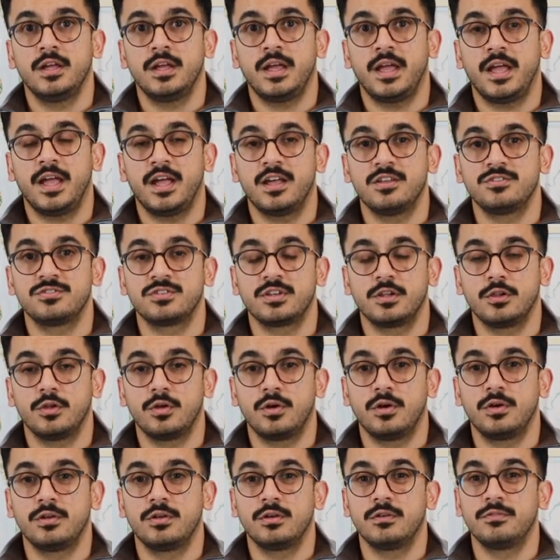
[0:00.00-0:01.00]
has a
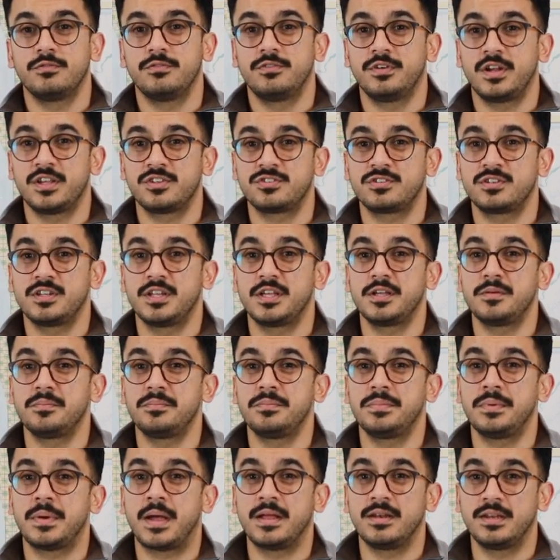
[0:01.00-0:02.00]
lot of wrestling
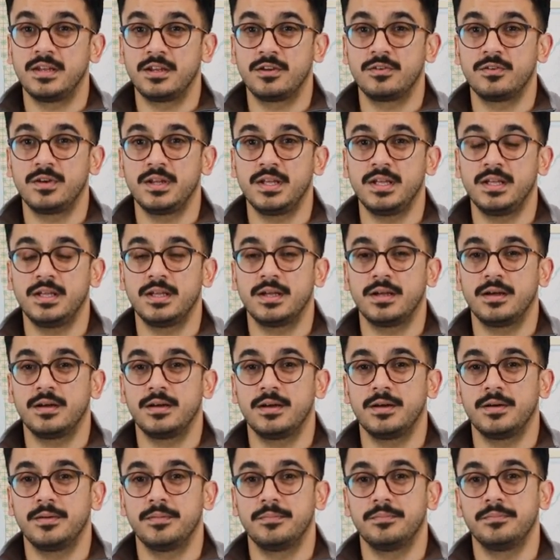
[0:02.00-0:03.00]
pedigree.
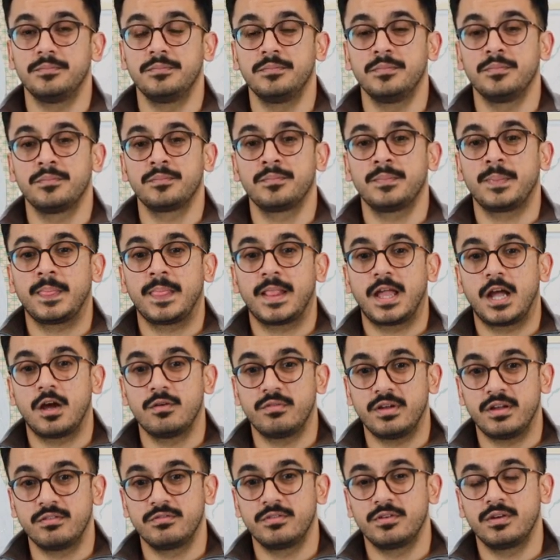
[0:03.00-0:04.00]
Um,
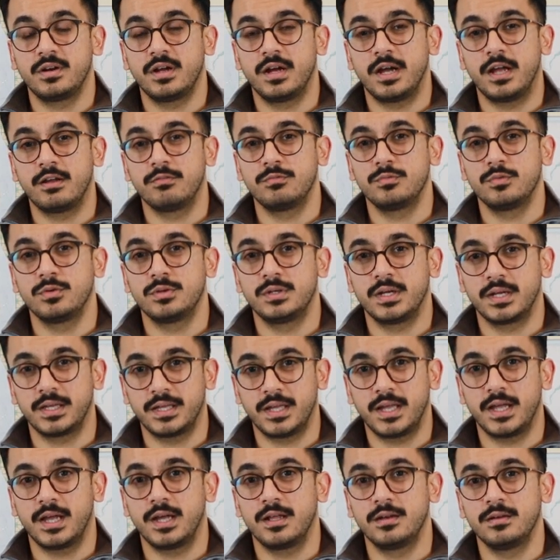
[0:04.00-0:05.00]
however, I would
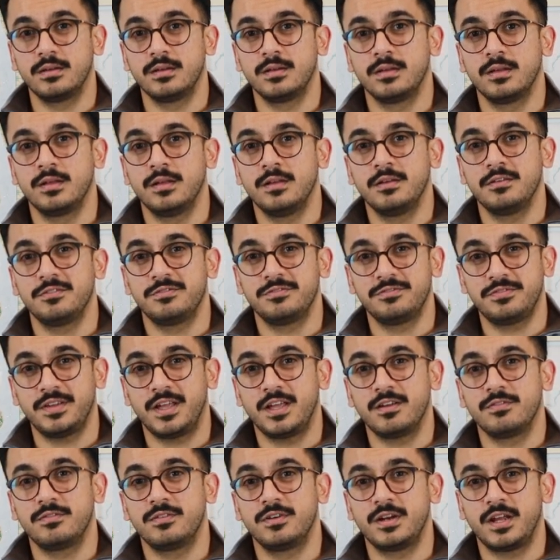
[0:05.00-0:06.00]
again
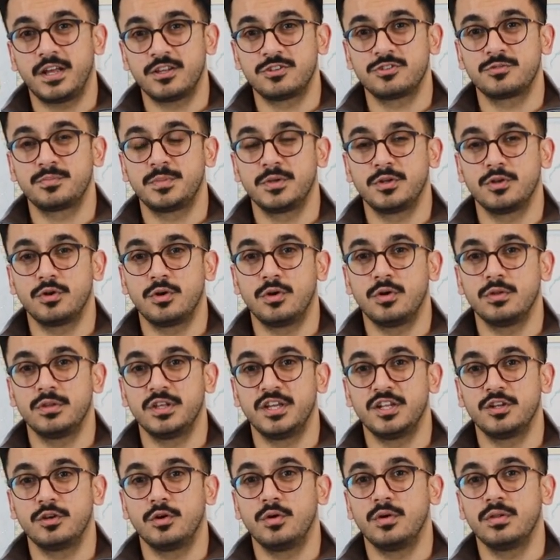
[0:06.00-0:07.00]
favor Aspinall
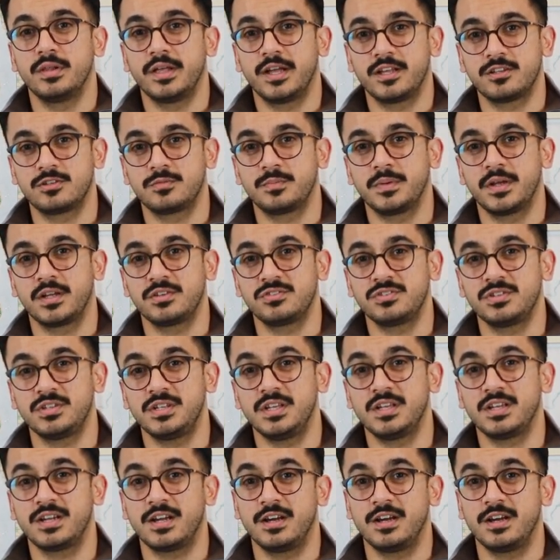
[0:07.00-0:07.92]
in all aspects. He